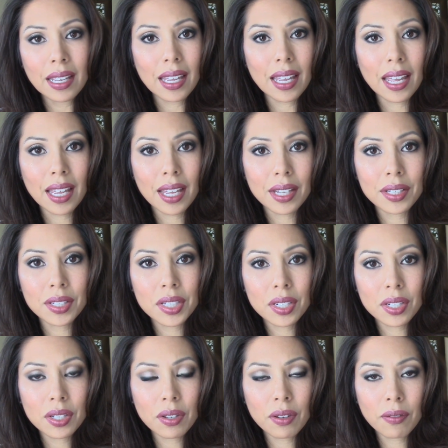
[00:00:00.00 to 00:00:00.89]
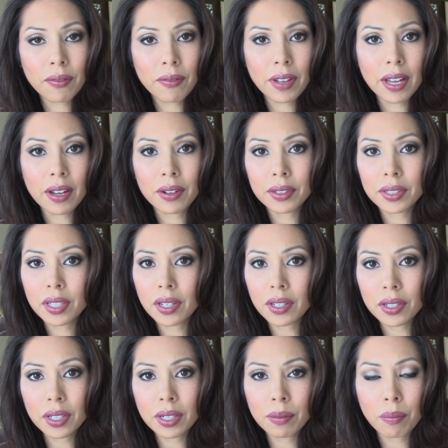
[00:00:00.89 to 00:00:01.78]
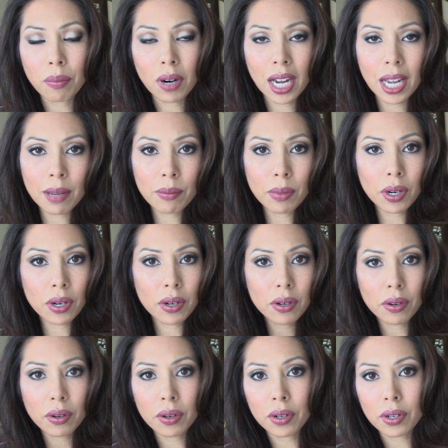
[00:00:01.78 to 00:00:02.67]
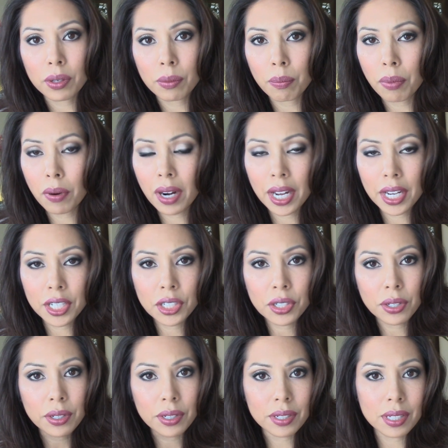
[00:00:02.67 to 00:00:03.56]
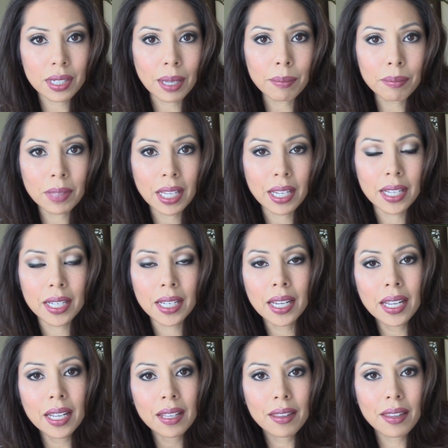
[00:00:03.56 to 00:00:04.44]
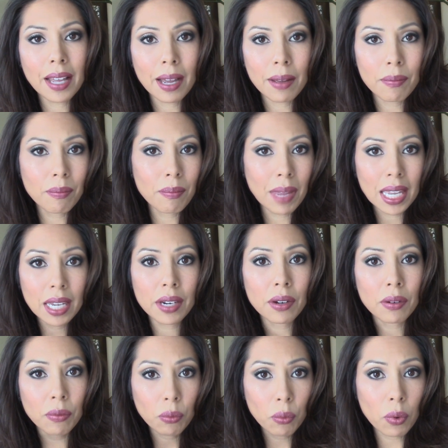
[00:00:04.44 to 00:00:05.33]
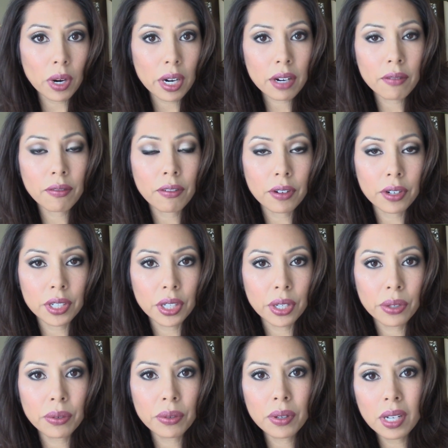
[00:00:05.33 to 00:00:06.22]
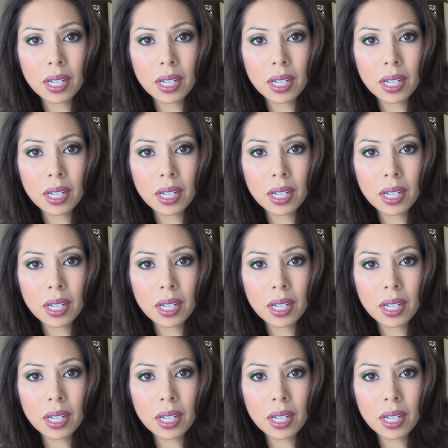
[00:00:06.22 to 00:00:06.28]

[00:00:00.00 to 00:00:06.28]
and you found a good primer or brush or something that made it work for you,